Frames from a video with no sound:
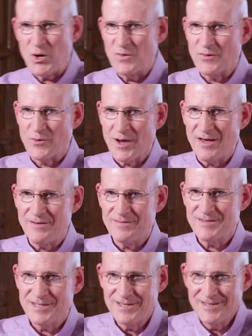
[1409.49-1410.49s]

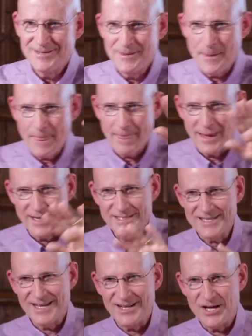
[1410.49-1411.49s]
over-revved and
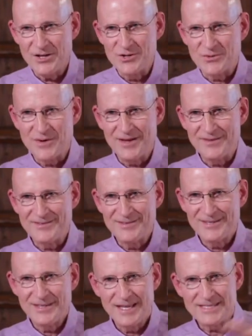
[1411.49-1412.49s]
it's not under-revved,
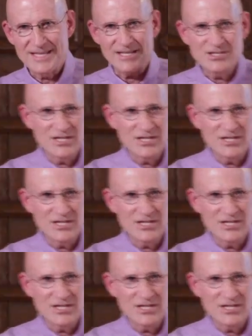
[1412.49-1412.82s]
it's not